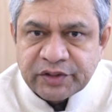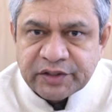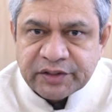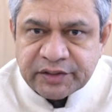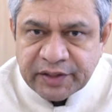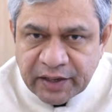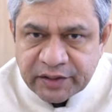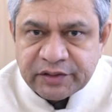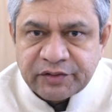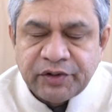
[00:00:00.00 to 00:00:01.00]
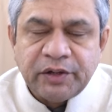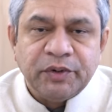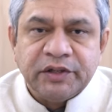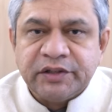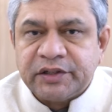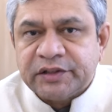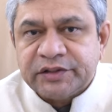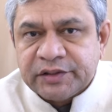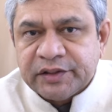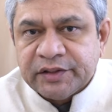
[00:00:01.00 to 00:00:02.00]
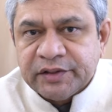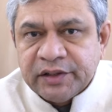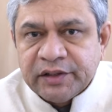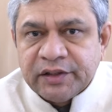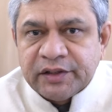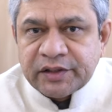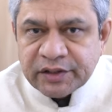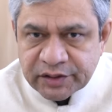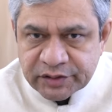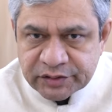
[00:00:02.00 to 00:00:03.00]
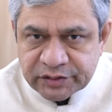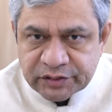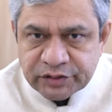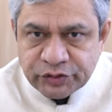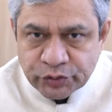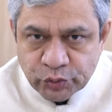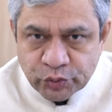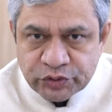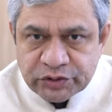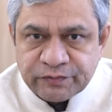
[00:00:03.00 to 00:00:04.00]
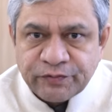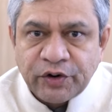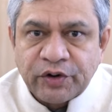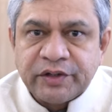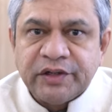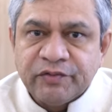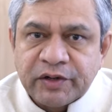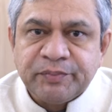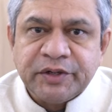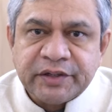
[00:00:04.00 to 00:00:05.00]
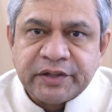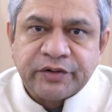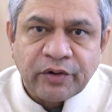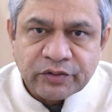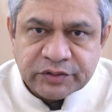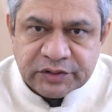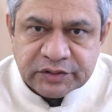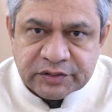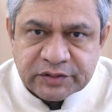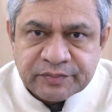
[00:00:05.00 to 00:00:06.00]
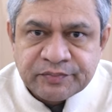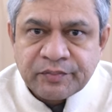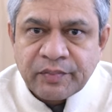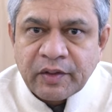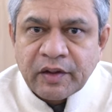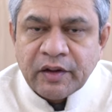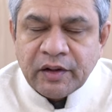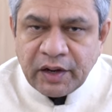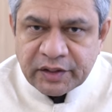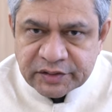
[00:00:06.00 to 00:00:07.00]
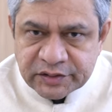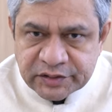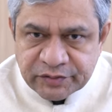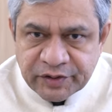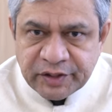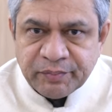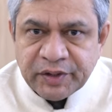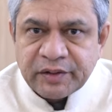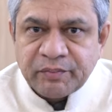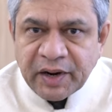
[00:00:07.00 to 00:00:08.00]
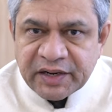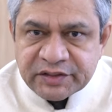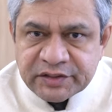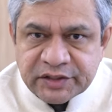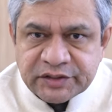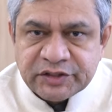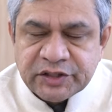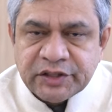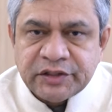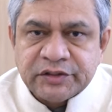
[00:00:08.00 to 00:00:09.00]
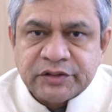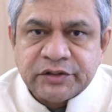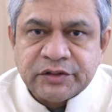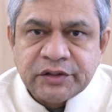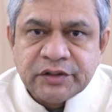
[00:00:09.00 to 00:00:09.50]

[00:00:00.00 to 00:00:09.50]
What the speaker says: that the talent available in the country is used for developing technologies. And this is a very big mindset change